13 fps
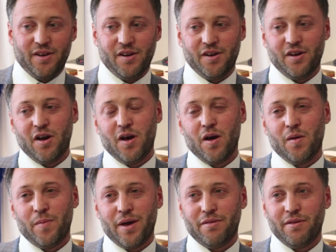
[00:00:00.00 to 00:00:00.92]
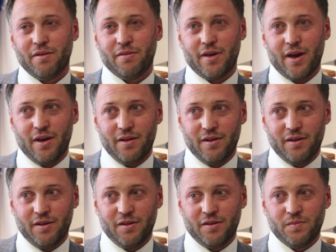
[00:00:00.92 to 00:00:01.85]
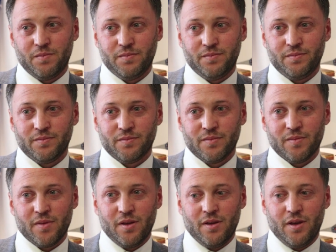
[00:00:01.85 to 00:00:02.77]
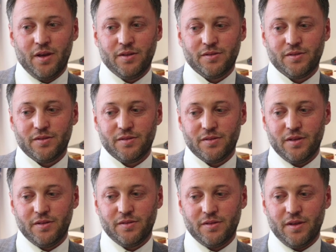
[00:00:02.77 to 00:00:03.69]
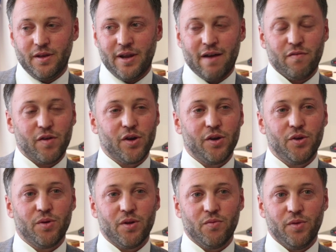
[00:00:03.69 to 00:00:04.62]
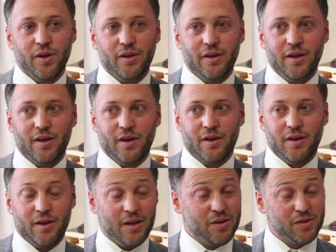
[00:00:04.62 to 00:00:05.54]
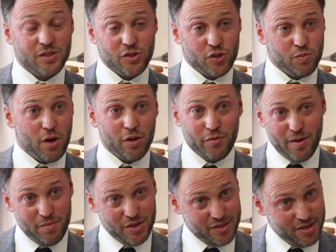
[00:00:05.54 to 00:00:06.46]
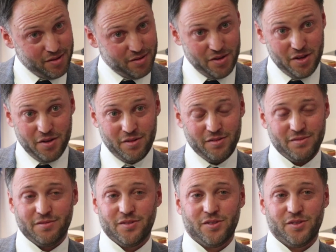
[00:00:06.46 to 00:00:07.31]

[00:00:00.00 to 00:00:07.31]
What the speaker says: I think that it's in Africa you can really, and it's a smaller embassy than here.